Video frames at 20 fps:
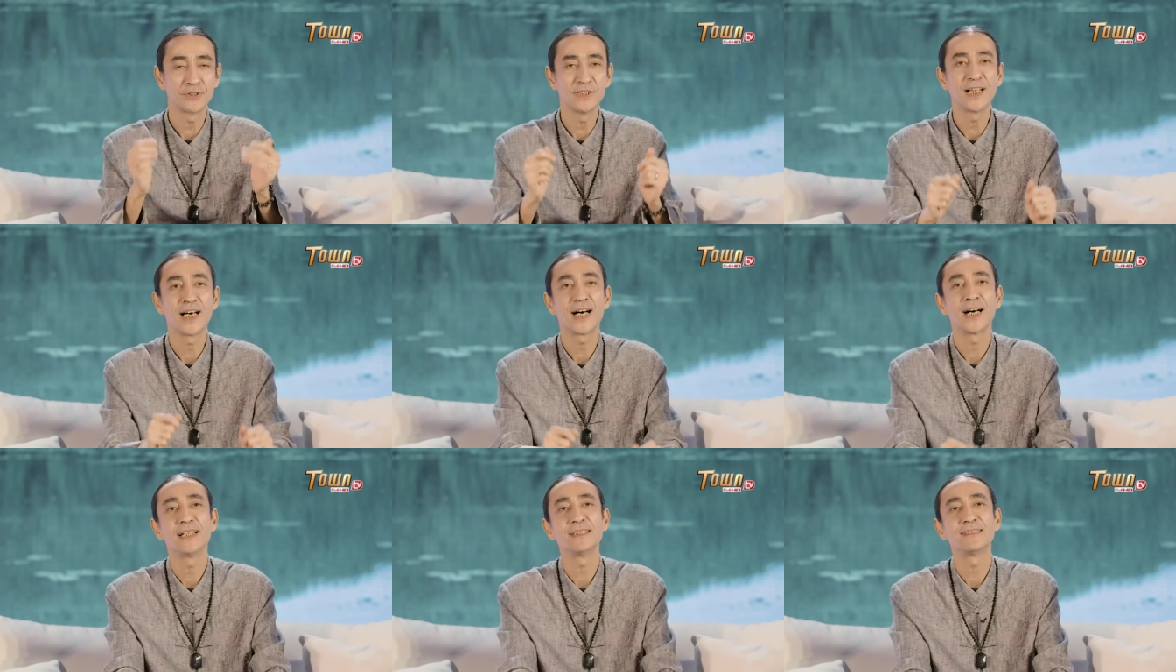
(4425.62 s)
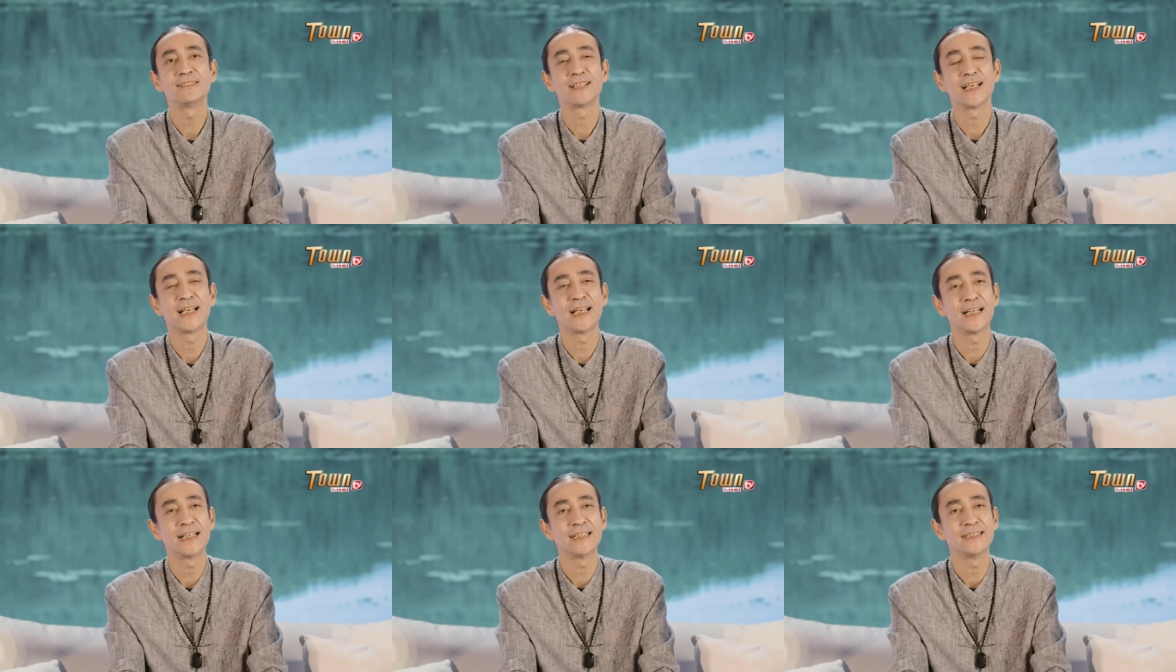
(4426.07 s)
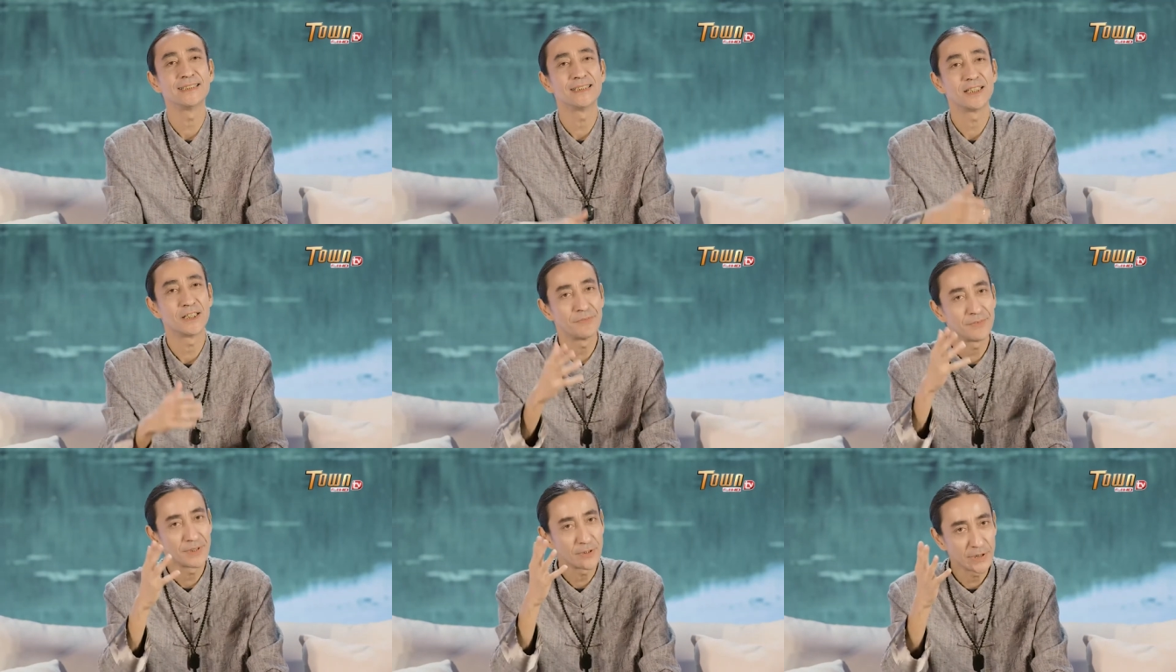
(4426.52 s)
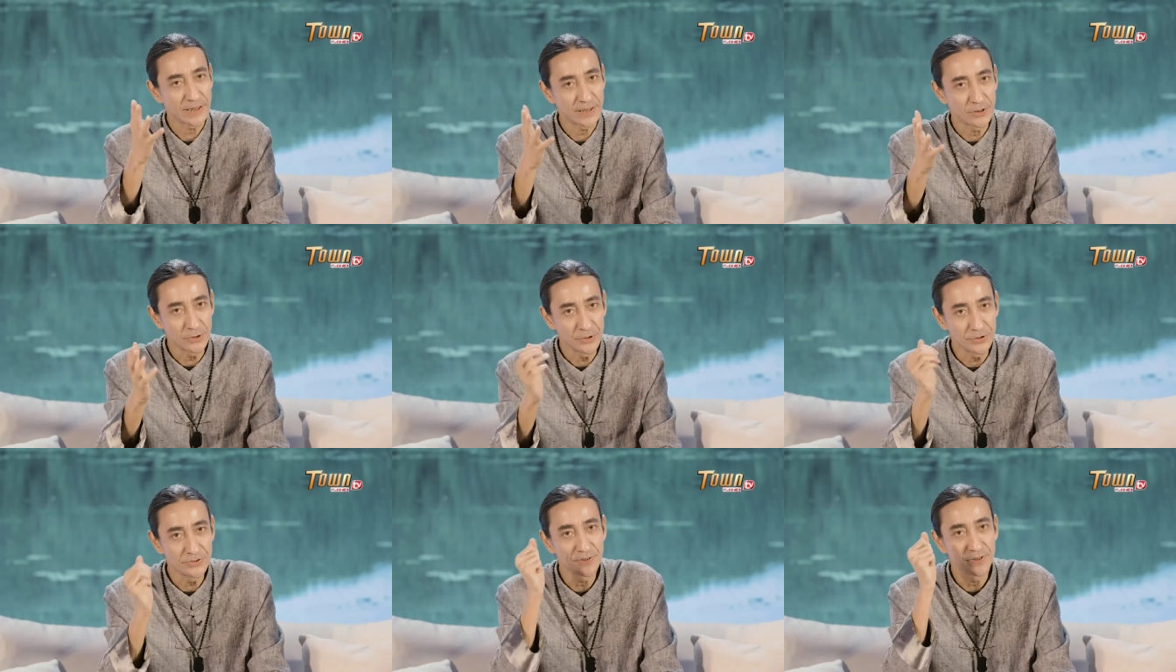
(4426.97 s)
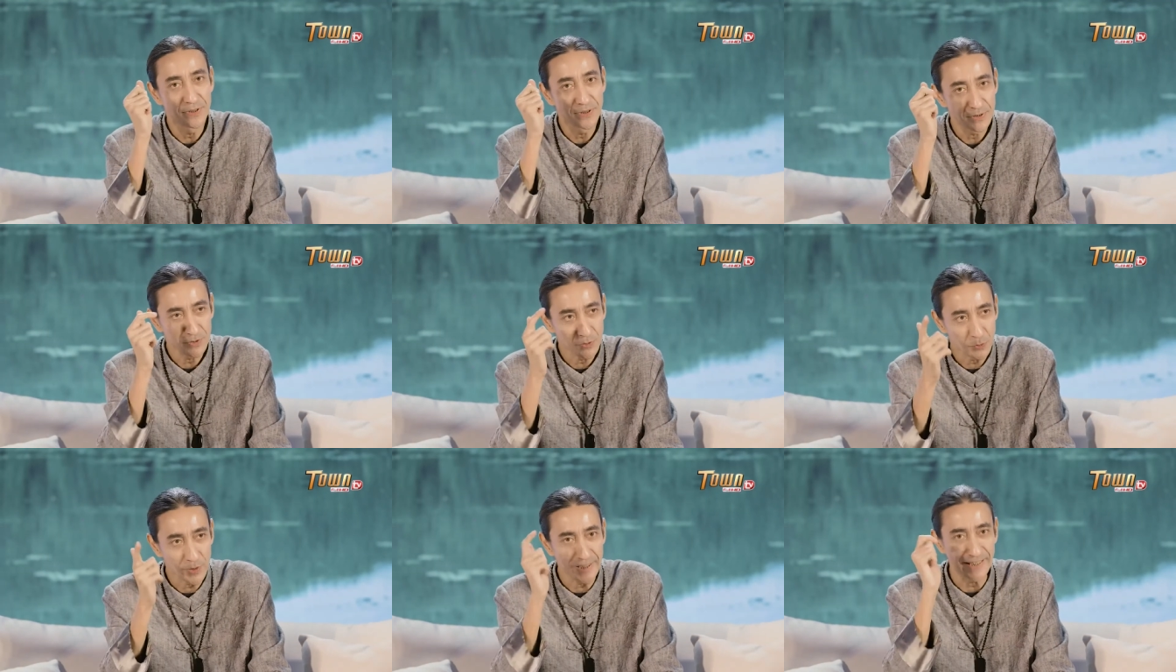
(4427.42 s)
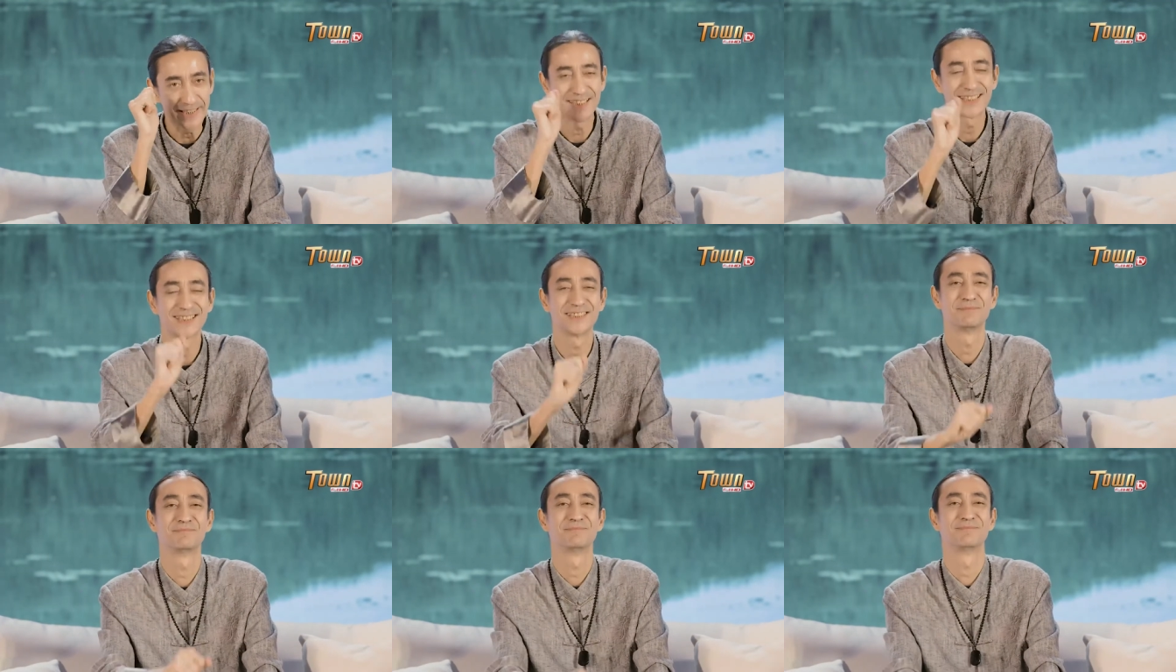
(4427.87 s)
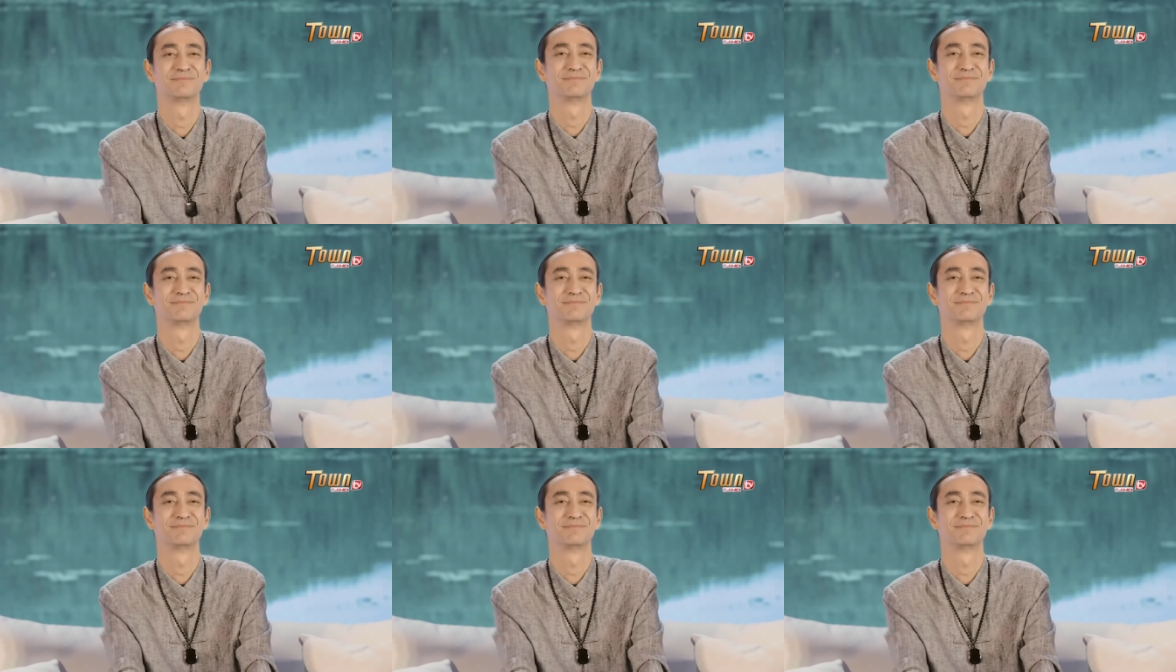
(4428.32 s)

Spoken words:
good night and a very good week.